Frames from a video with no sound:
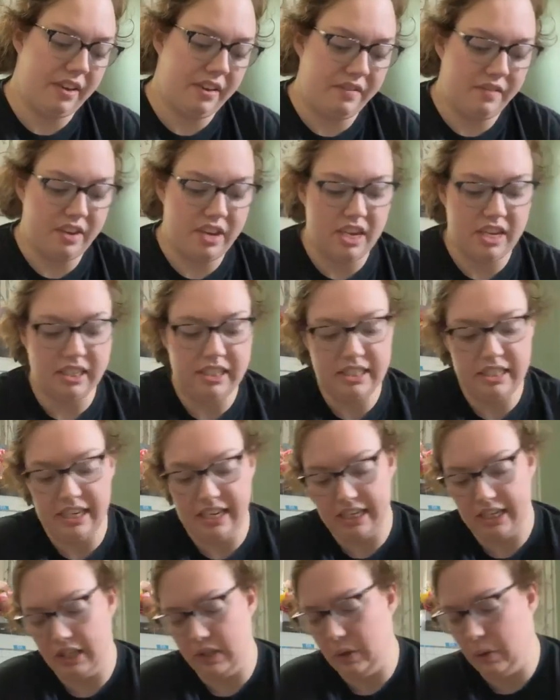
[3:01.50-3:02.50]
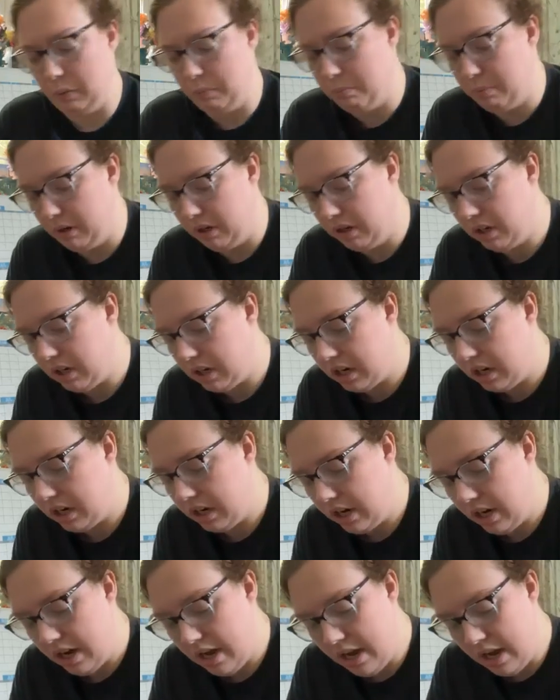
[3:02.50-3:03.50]
IVV standalone
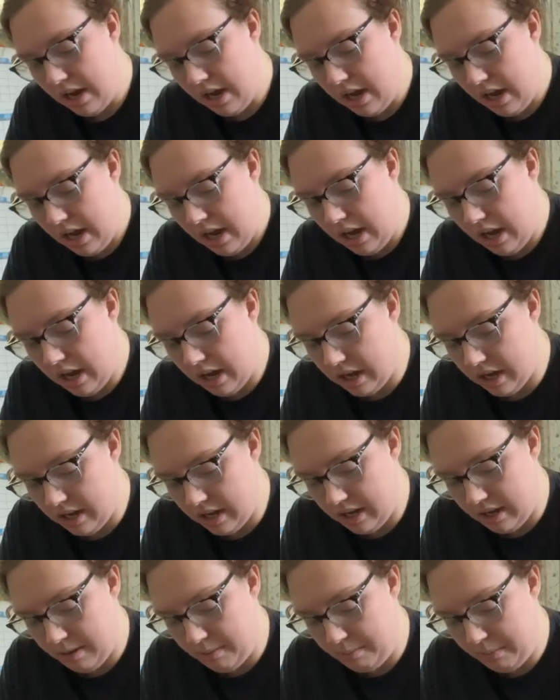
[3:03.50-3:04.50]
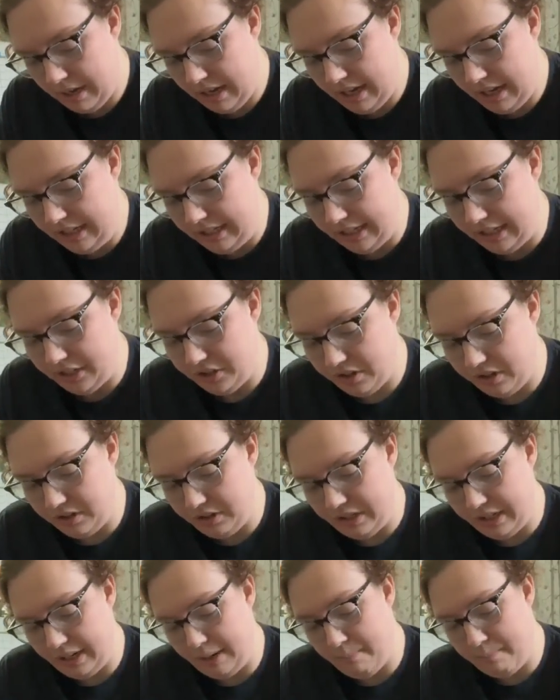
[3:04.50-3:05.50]
book. Um, it's
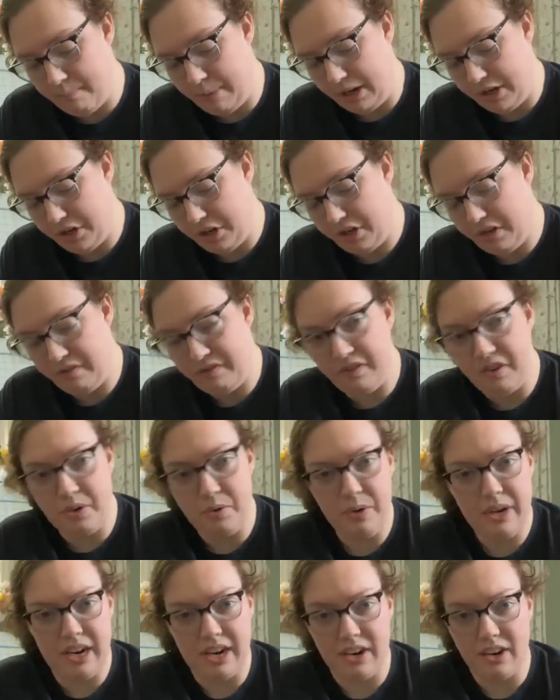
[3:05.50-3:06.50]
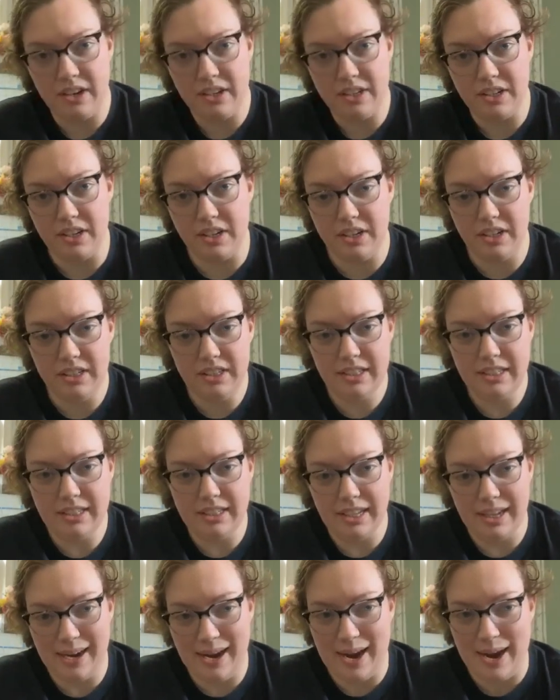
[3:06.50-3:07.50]
introducing a bunch of new
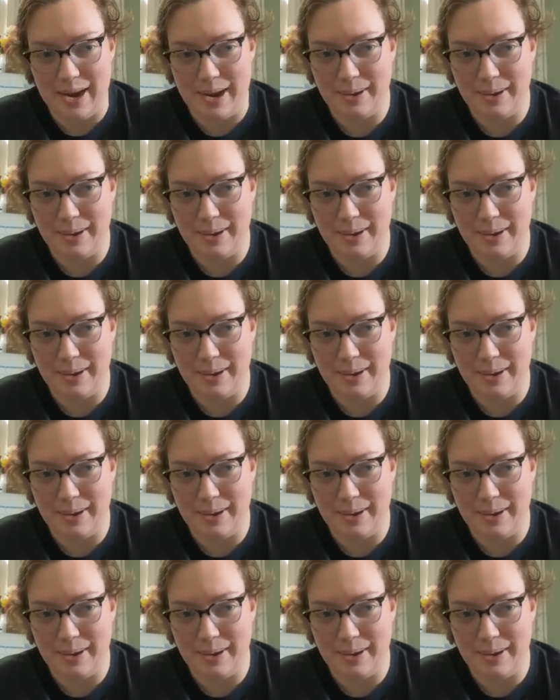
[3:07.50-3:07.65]
characters that